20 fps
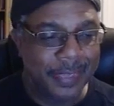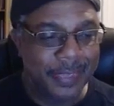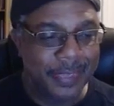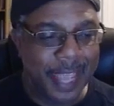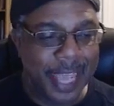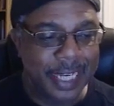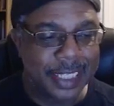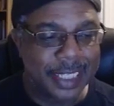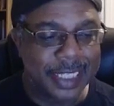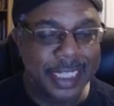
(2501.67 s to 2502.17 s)

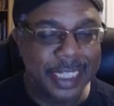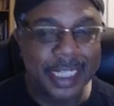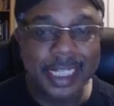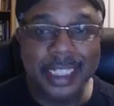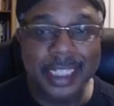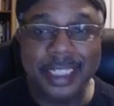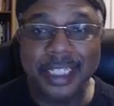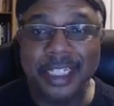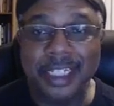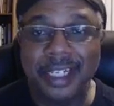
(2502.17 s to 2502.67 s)
that is
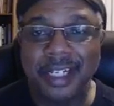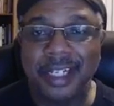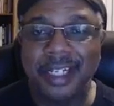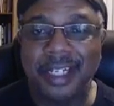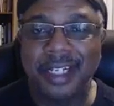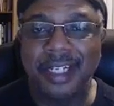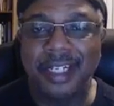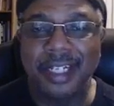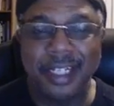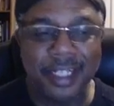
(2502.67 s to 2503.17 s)
it,
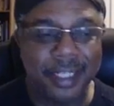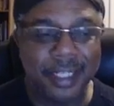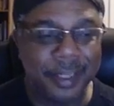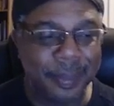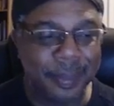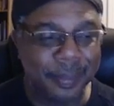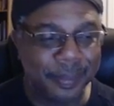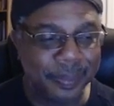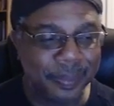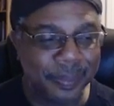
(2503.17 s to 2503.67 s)

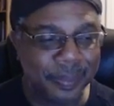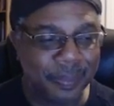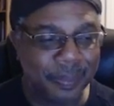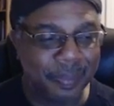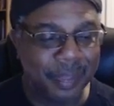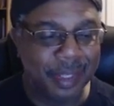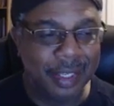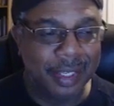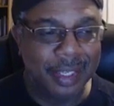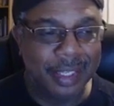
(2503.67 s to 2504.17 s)
um,
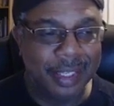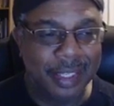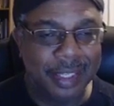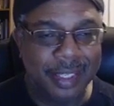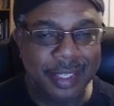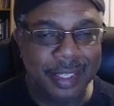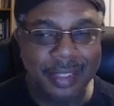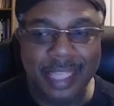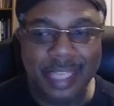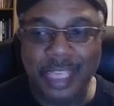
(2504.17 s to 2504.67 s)

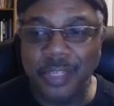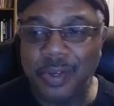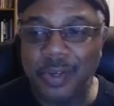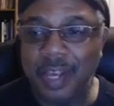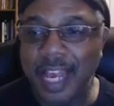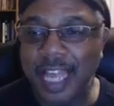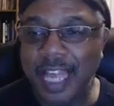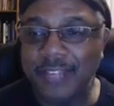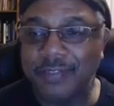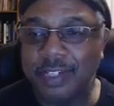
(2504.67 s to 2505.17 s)
thank you
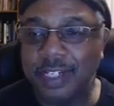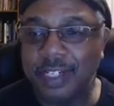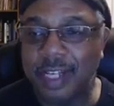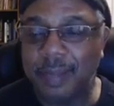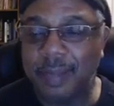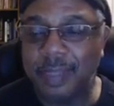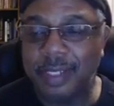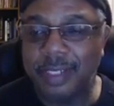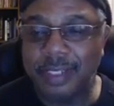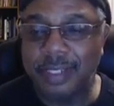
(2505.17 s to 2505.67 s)
guys for
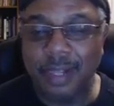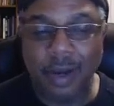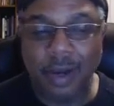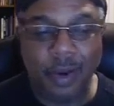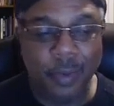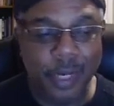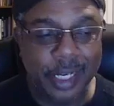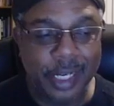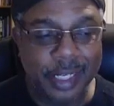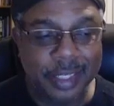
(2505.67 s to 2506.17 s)
coming as
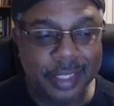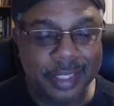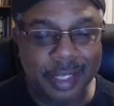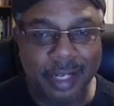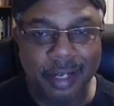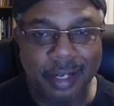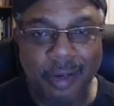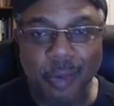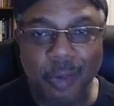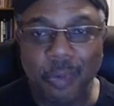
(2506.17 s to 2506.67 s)
always.
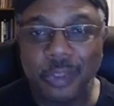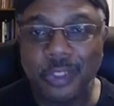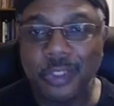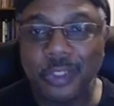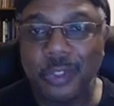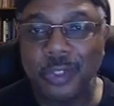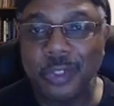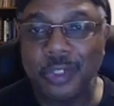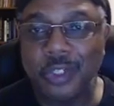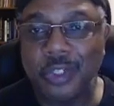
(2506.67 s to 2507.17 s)
I hope you
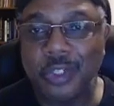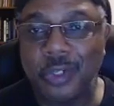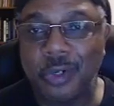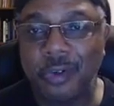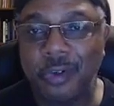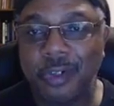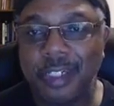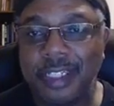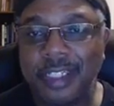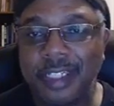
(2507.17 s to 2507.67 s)
enjoyed the
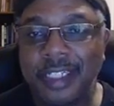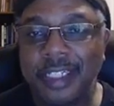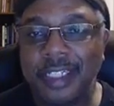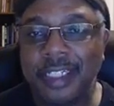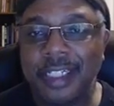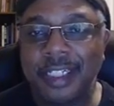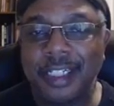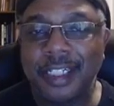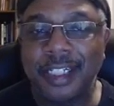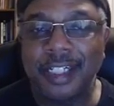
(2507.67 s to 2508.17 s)
story.
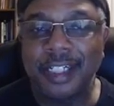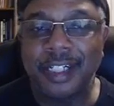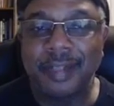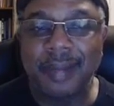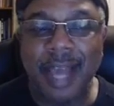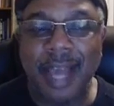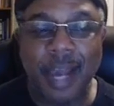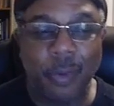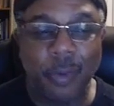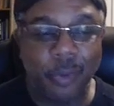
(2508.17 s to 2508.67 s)

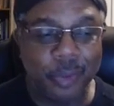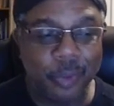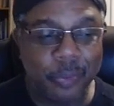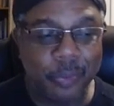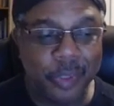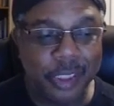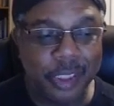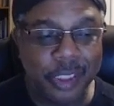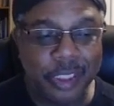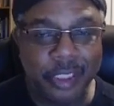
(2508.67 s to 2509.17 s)
I will
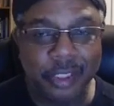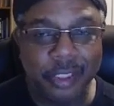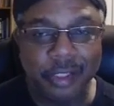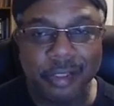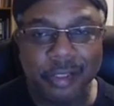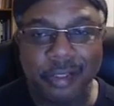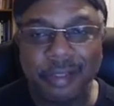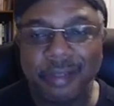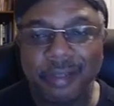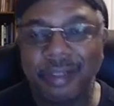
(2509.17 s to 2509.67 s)
be
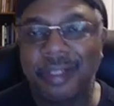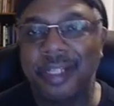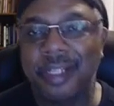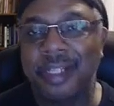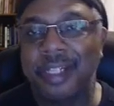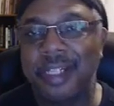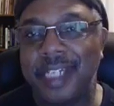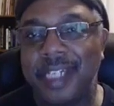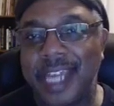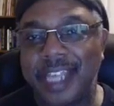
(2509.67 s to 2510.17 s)
here
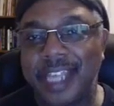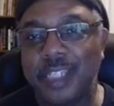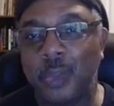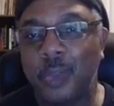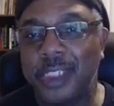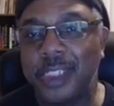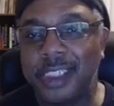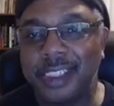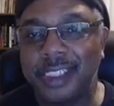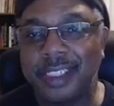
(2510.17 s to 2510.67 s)
next
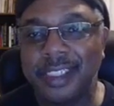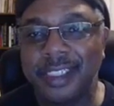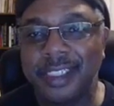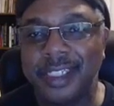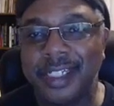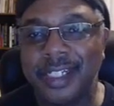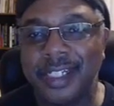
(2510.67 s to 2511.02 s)
week,